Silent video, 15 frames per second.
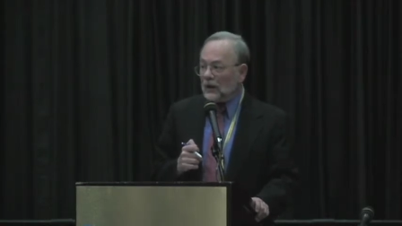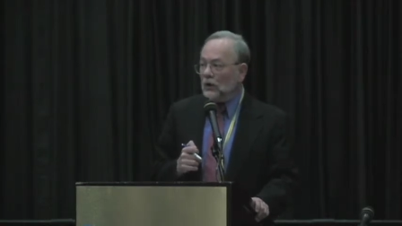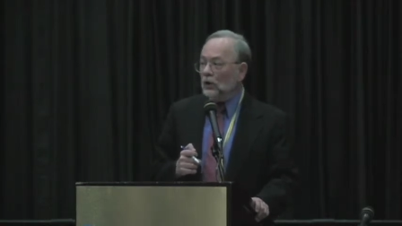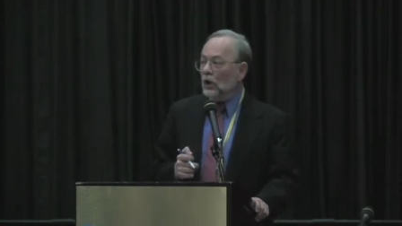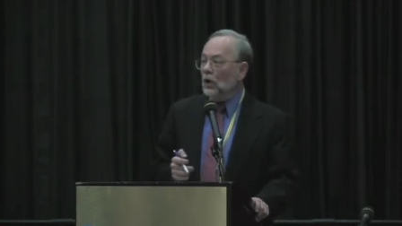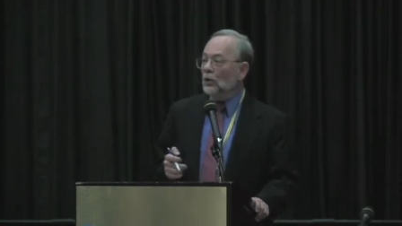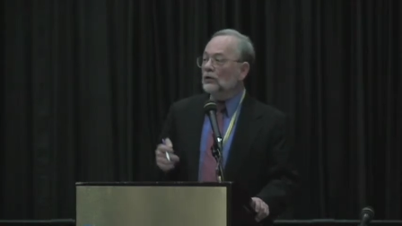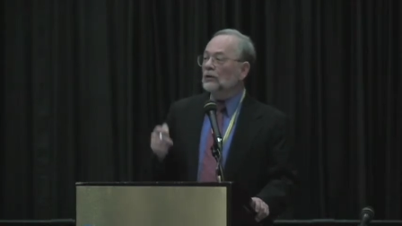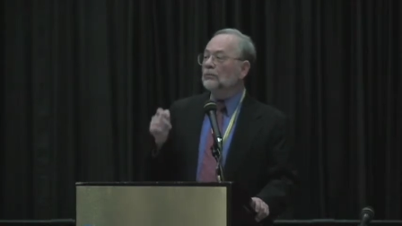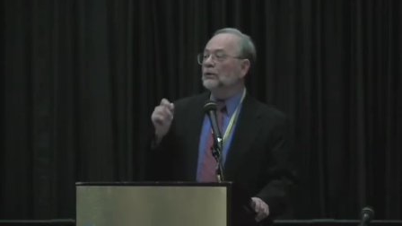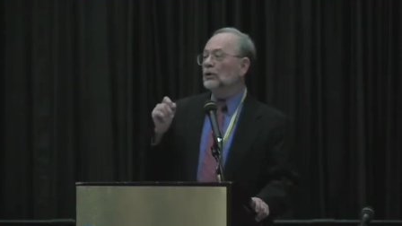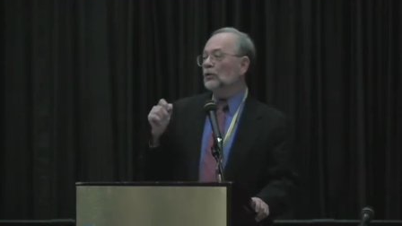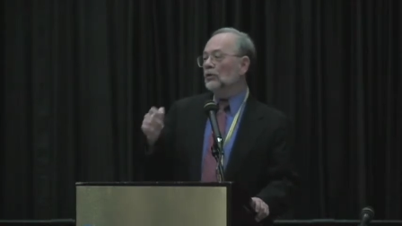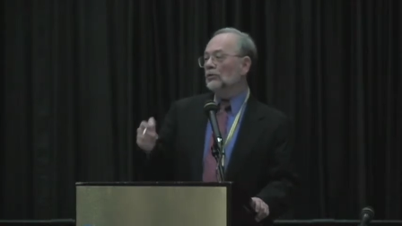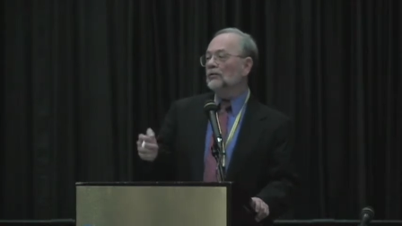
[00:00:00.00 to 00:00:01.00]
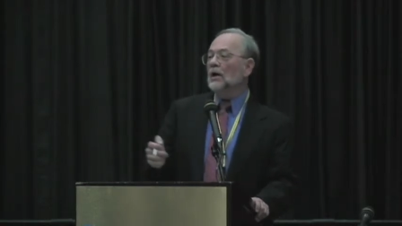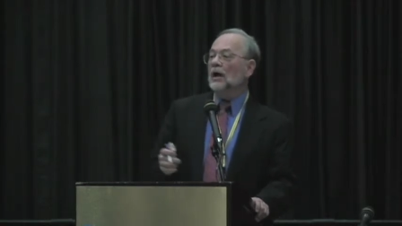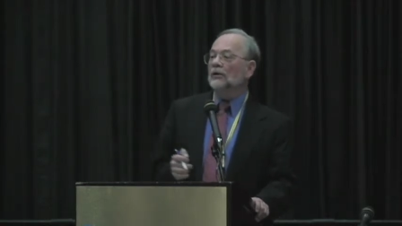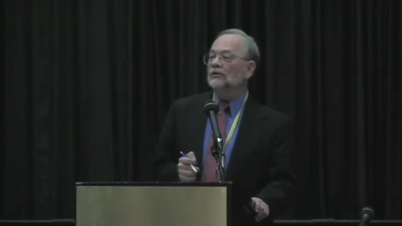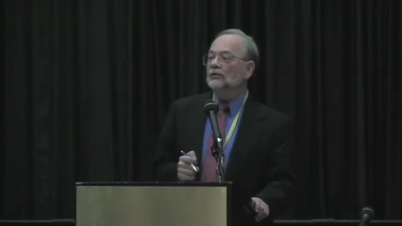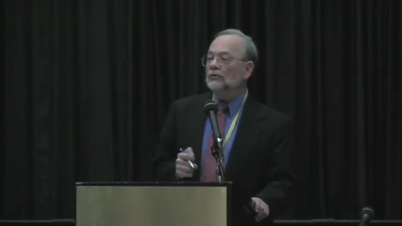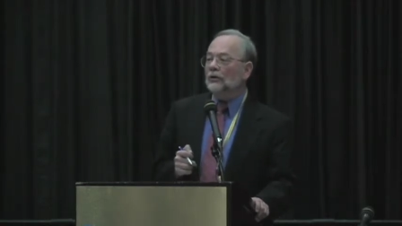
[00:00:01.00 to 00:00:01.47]
go to Bureau of
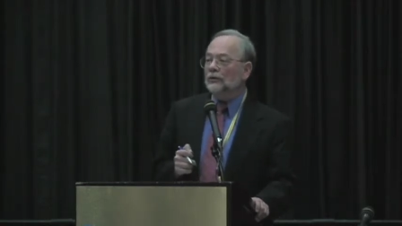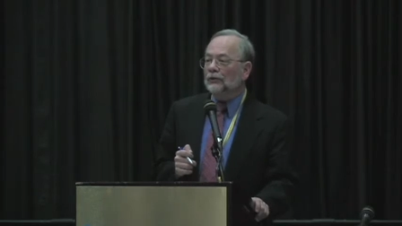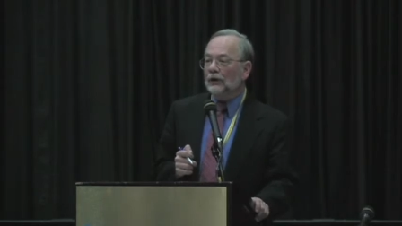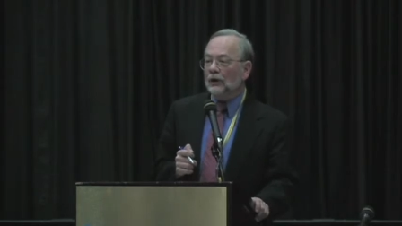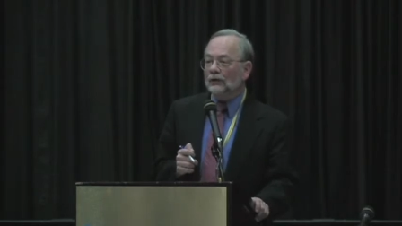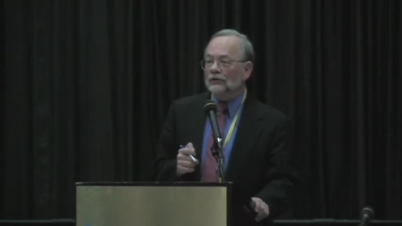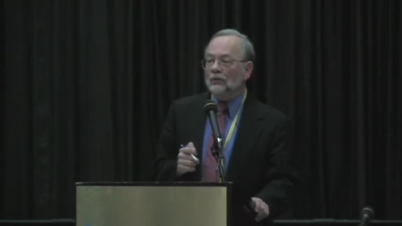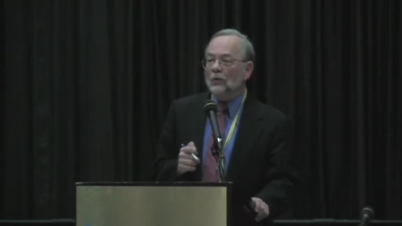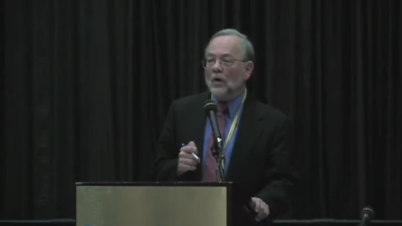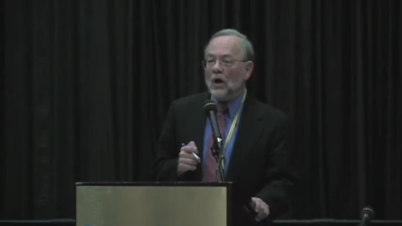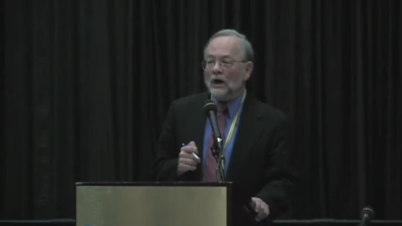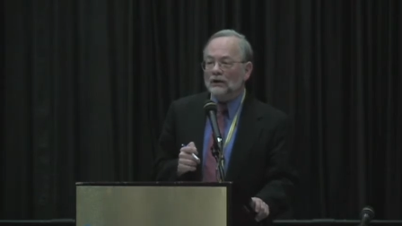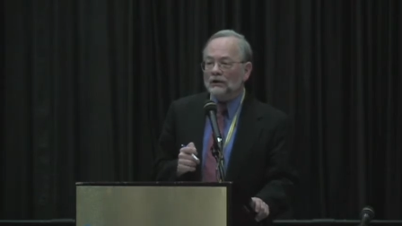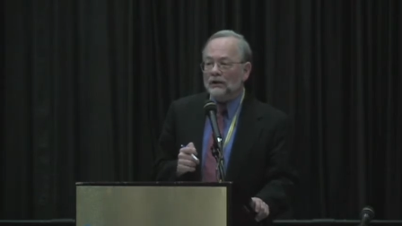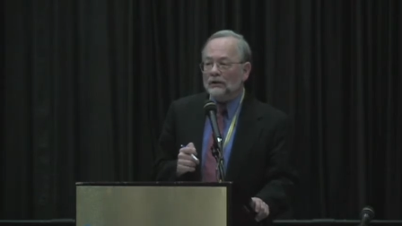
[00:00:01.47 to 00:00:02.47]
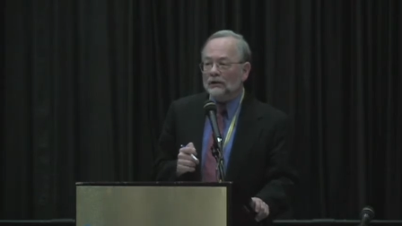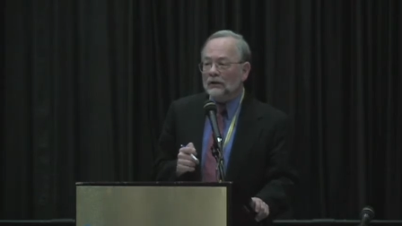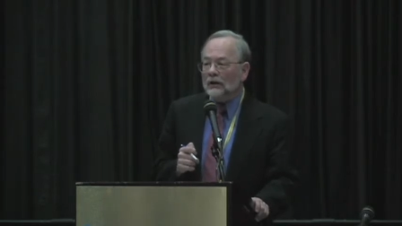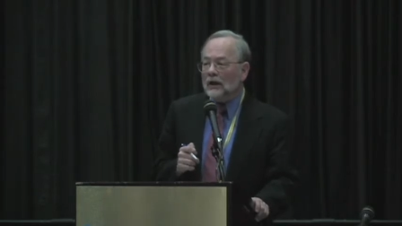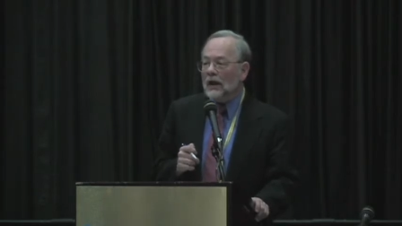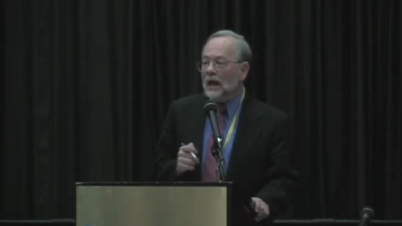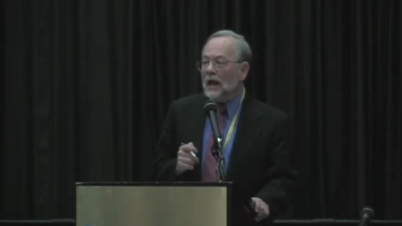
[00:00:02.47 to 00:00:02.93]
Consular Affairs in
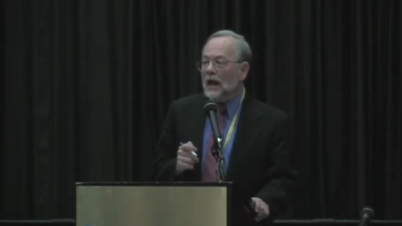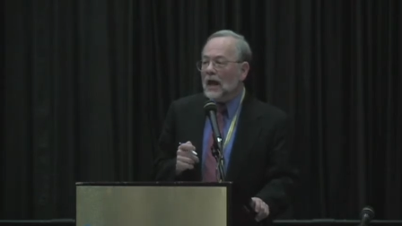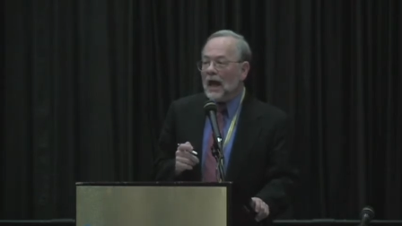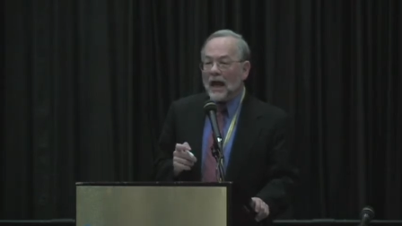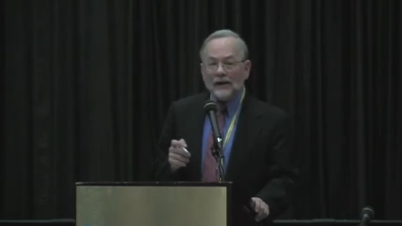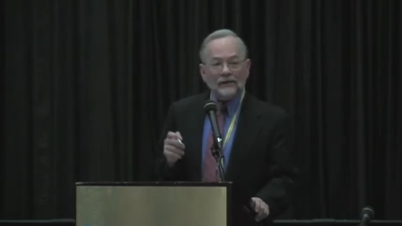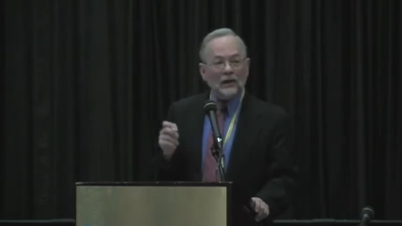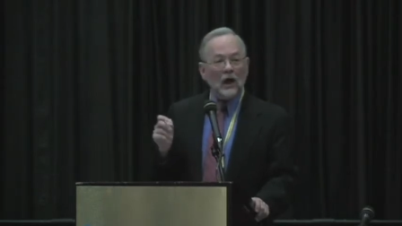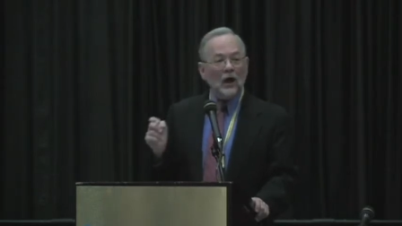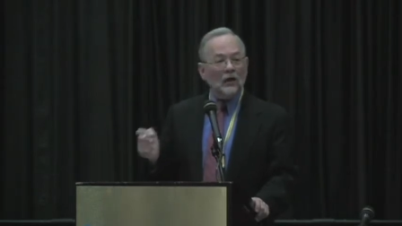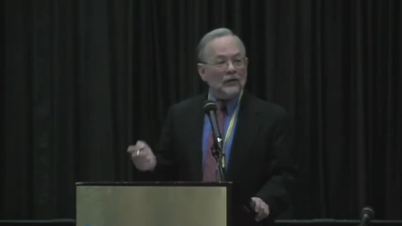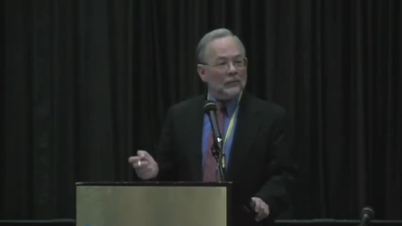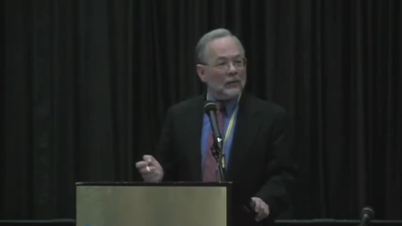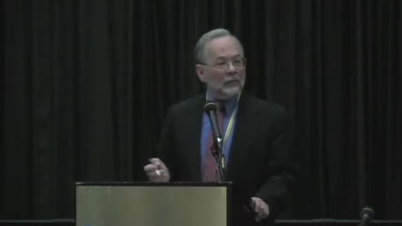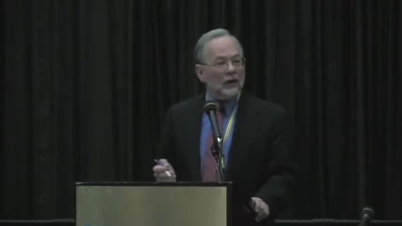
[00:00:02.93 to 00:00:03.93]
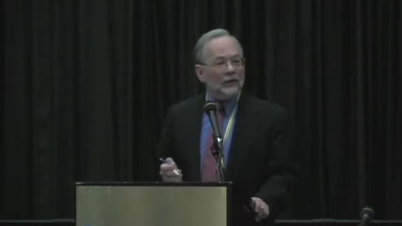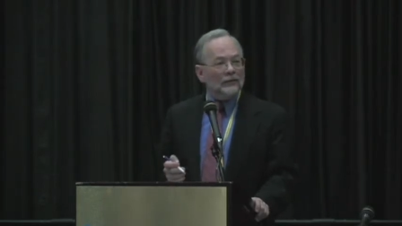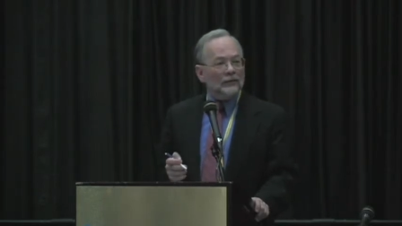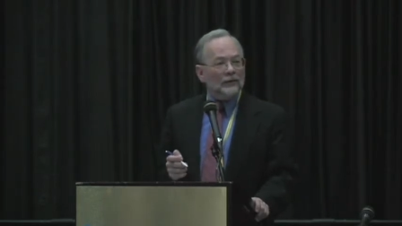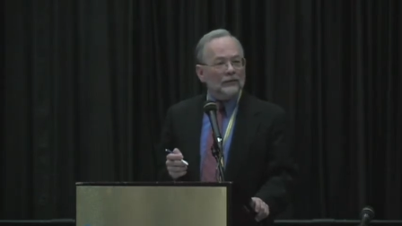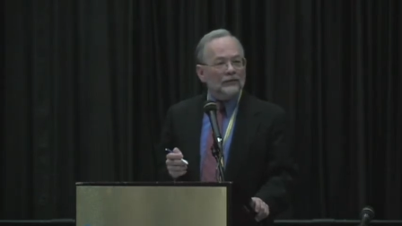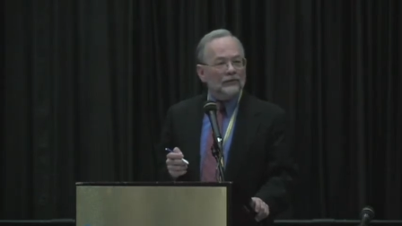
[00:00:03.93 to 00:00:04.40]
Washington and tell them about
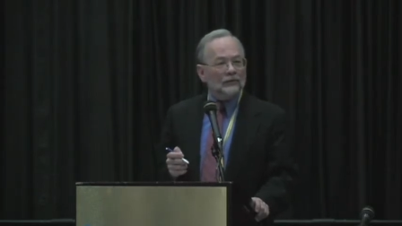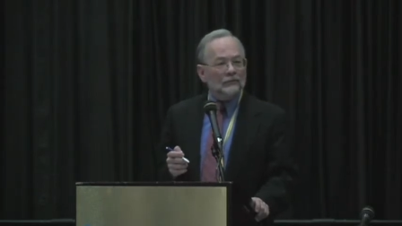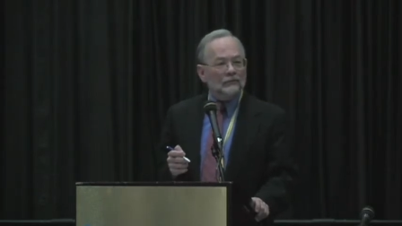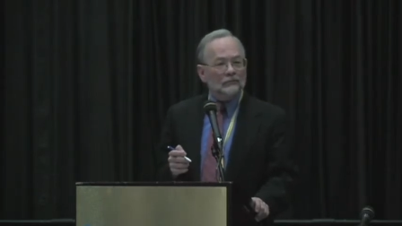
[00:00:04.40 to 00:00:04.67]
this.